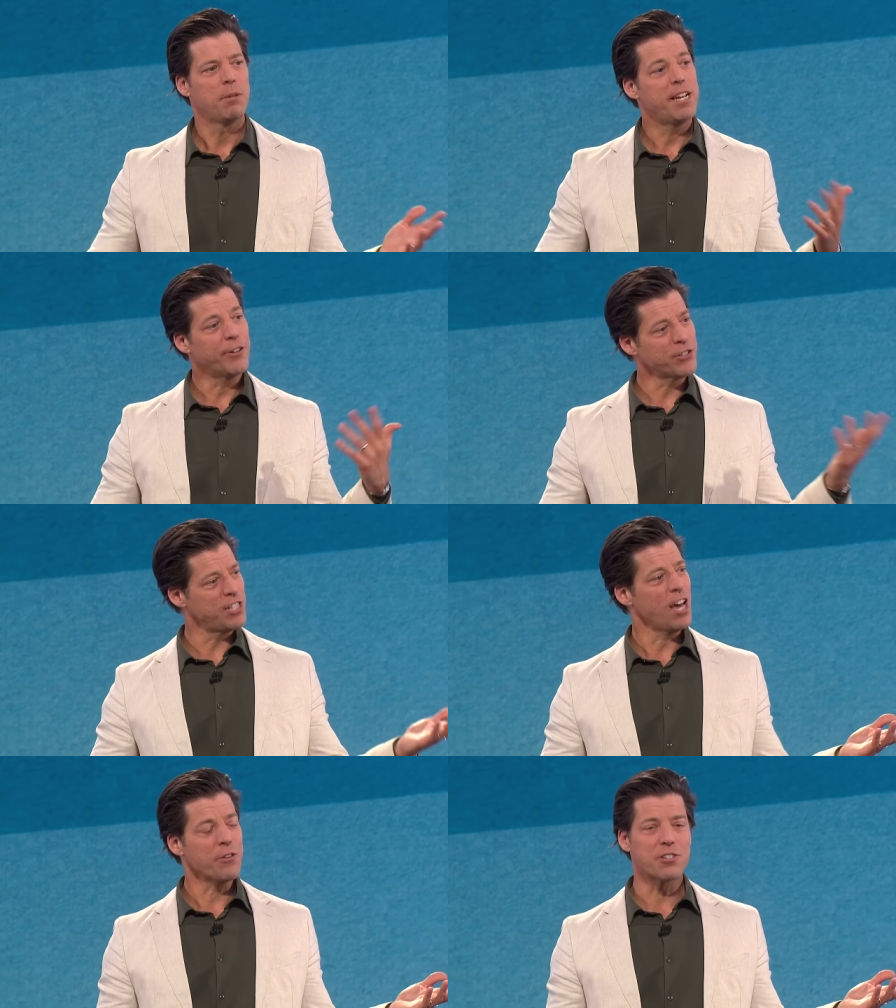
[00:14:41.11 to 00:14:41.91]
But here's
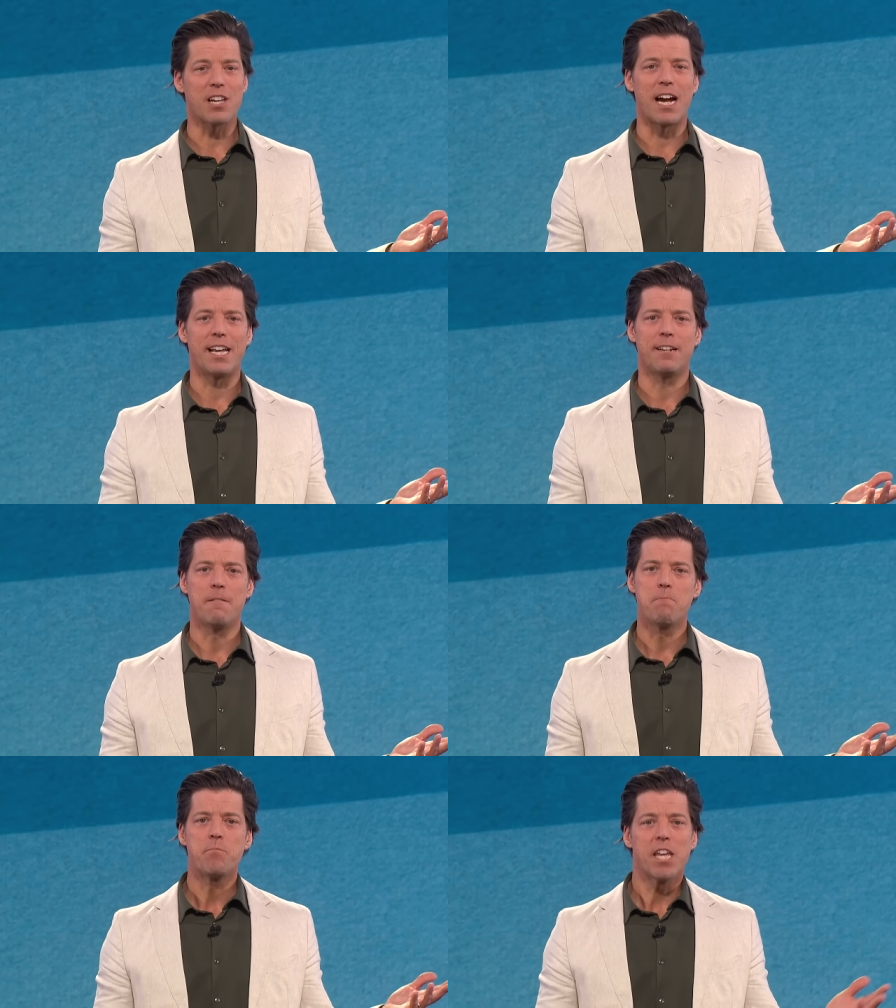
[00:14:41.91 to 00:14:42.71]
the other side.
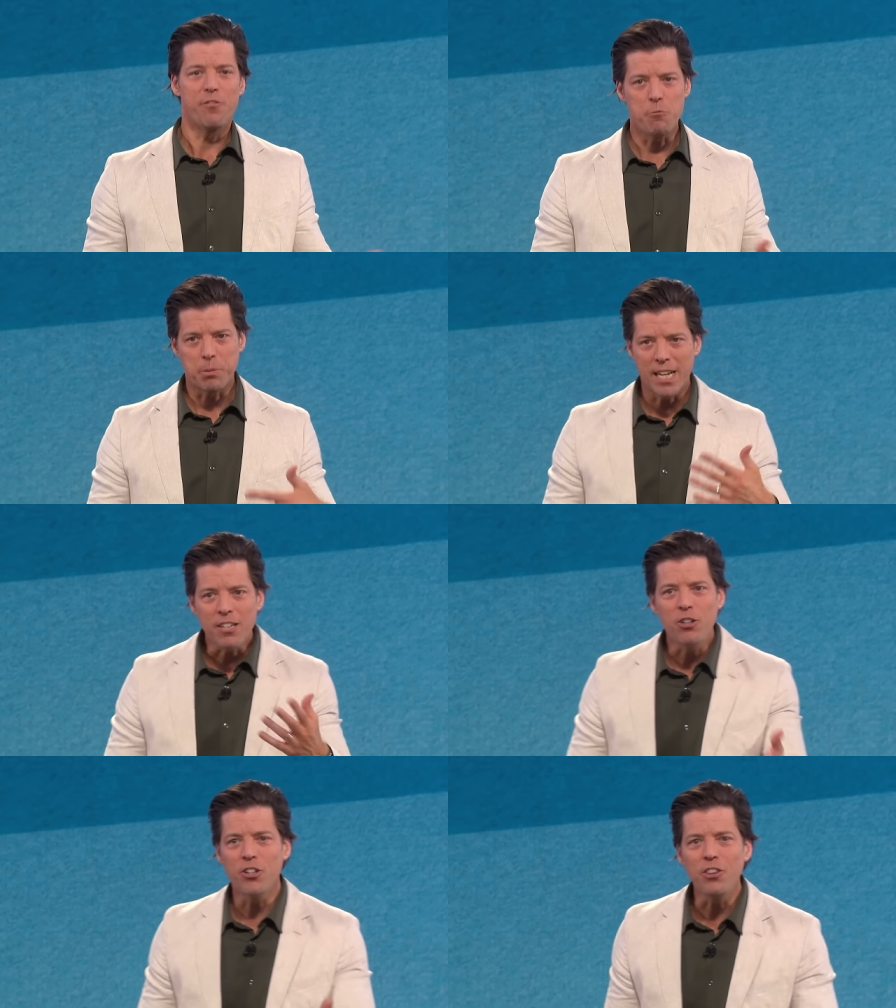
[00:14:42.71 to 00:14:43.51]
If you
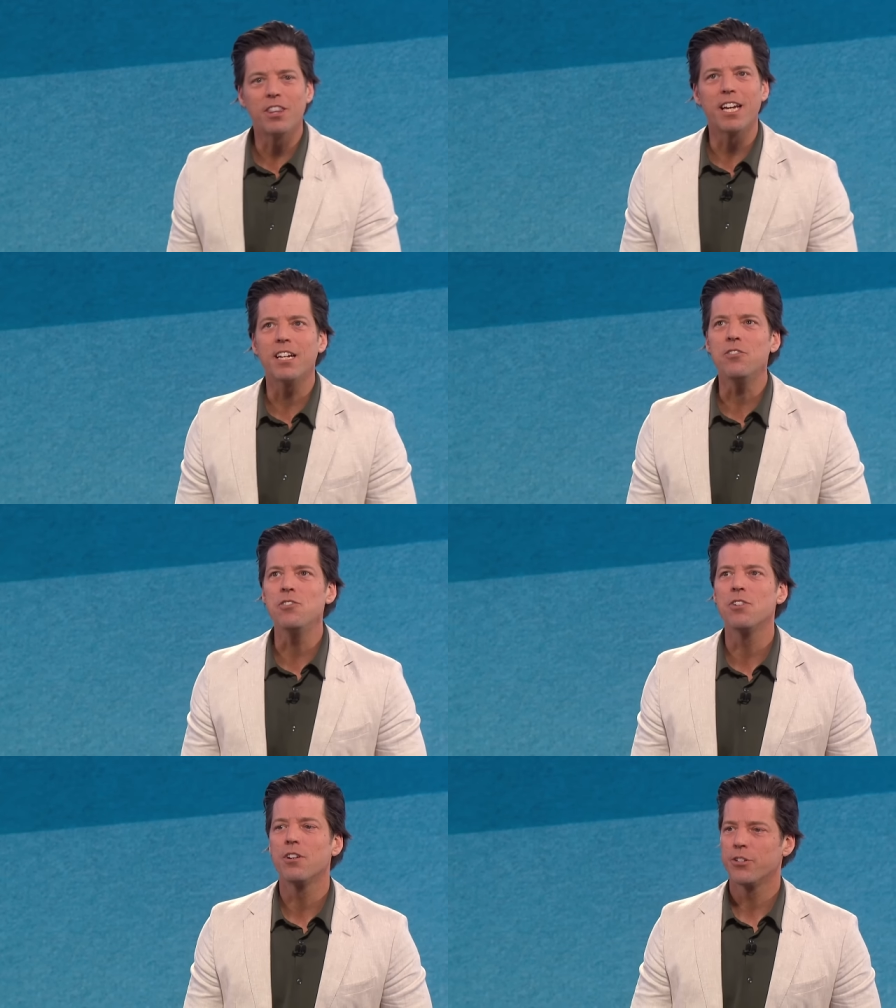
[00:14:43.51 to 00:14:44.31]
plant good
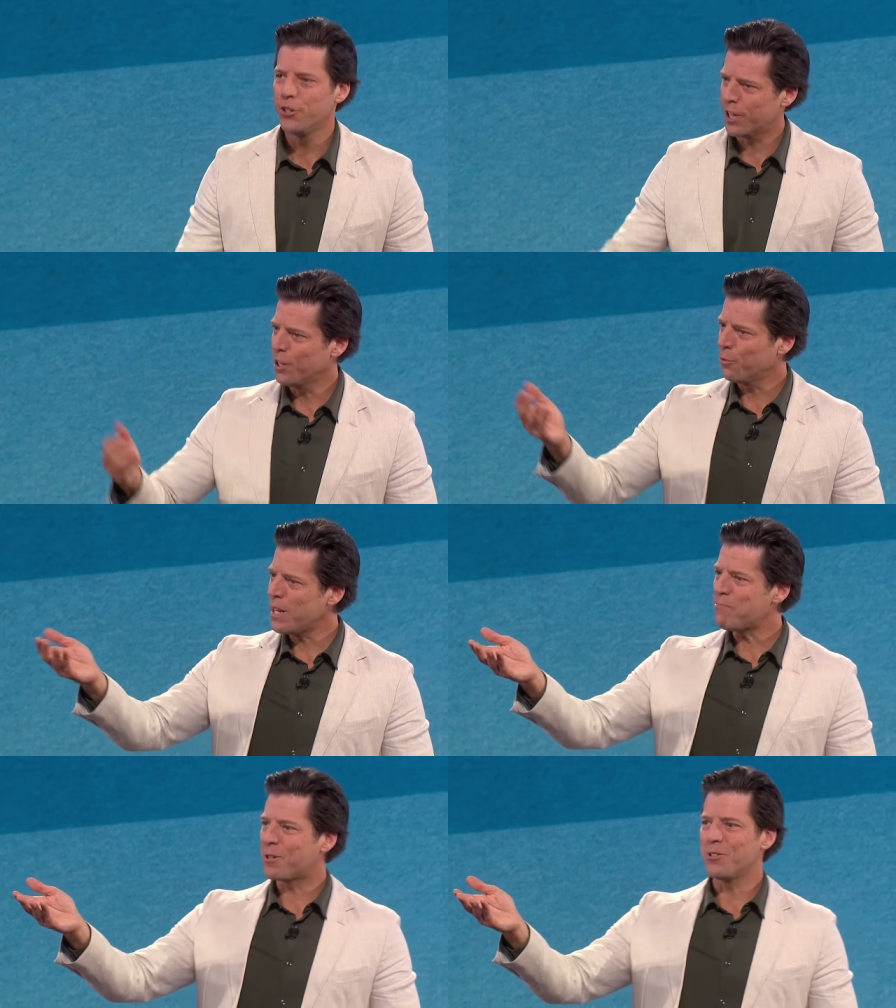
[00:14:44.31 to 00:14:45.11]
things, you're going to
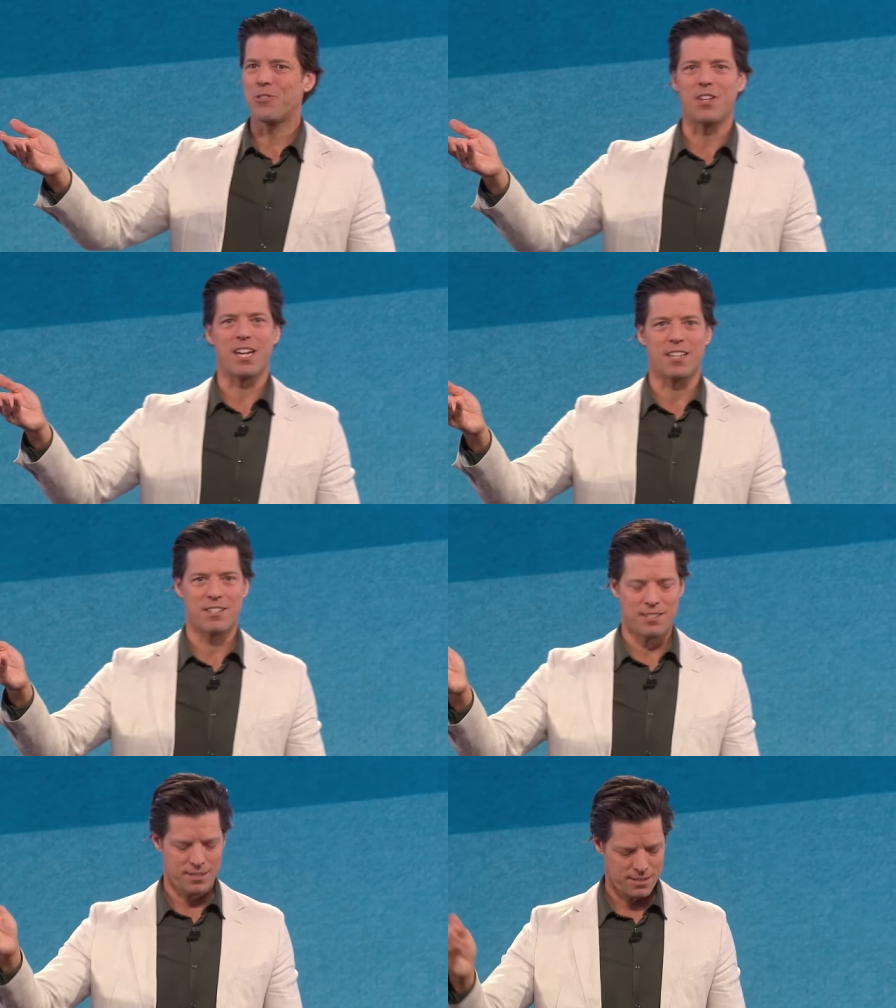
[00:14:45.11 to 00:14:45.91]
reap good
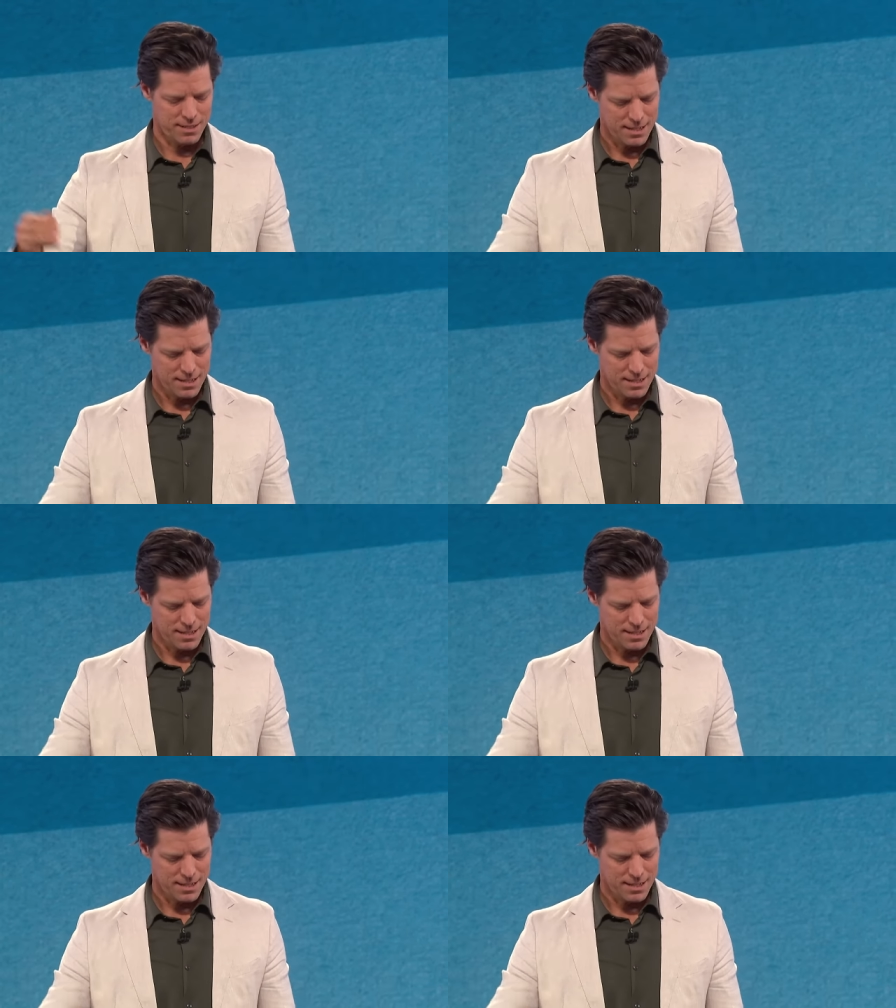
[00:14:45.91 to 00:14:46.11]
things.